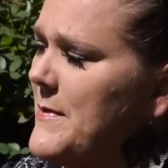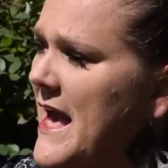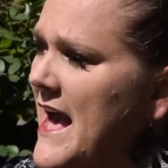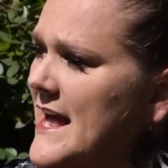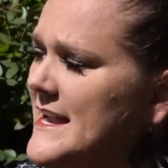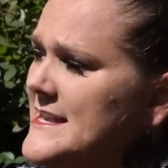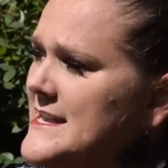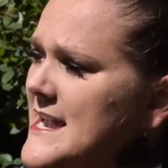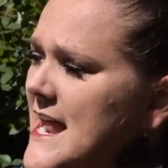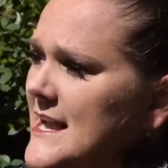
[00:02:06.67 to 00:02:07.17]

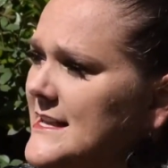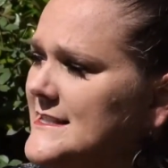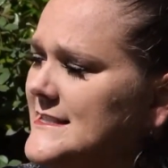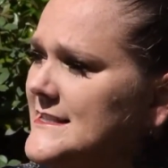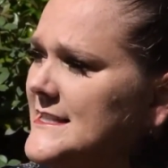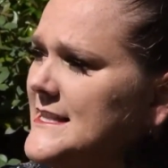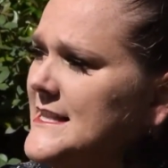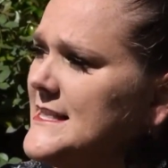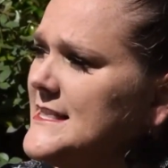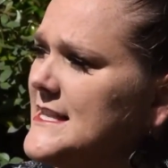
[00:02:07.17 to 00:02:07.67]
pad next
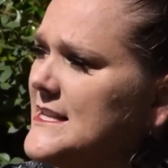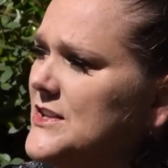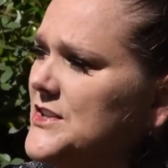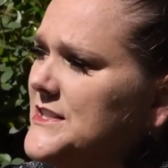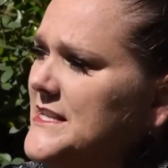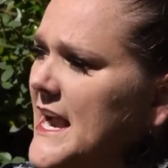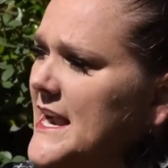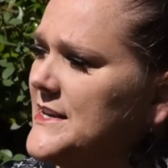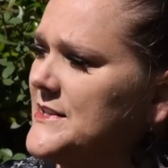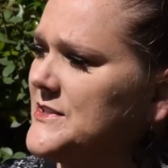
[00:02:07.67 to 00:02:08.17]
to the little
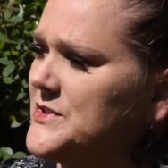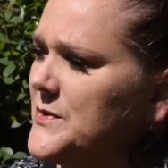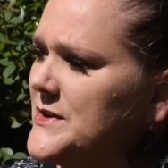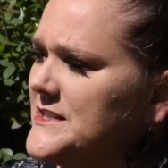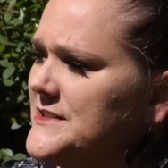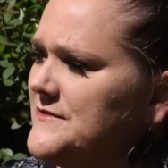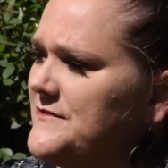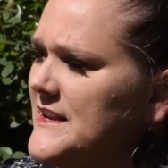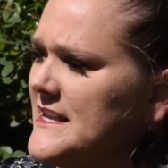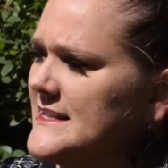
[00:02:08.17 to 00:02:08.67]

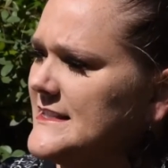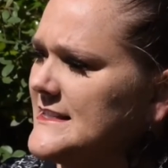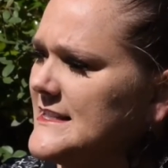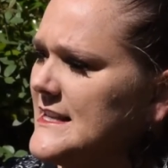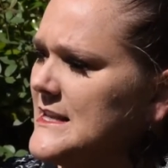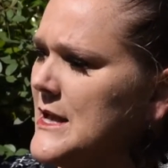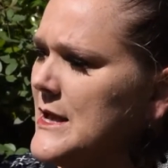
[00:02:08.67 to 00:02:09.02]
dinosaur's feet.